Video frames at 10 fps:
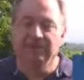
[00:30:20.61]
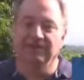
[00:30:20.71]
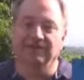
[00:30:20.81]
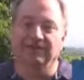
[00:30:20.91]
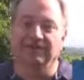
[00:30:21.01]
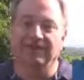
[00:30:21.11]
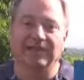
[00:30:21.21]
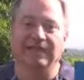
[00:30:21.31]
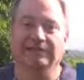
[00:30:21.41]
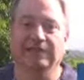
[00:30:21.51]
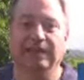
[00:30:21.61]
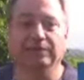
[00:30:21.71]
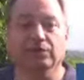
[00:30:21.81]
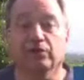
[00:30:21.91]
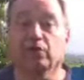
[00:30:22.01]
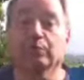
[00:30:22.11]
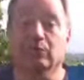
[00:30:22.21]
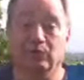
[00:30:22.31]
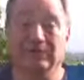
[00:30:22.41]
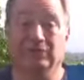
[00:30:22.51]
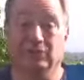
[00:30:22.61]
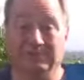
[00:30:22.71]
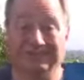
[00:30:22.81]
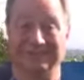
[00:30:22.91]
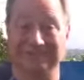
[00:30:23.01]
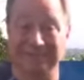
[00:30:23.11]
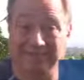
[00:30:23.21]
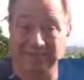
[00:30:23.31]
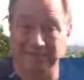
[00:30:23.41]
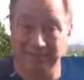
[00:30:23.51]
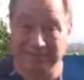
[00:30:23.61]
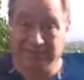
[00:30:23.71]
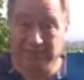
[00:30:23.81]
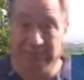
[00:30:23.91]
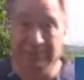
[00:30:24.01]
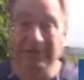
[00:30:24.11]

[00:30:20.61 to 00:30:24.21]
NF types are human resources type people.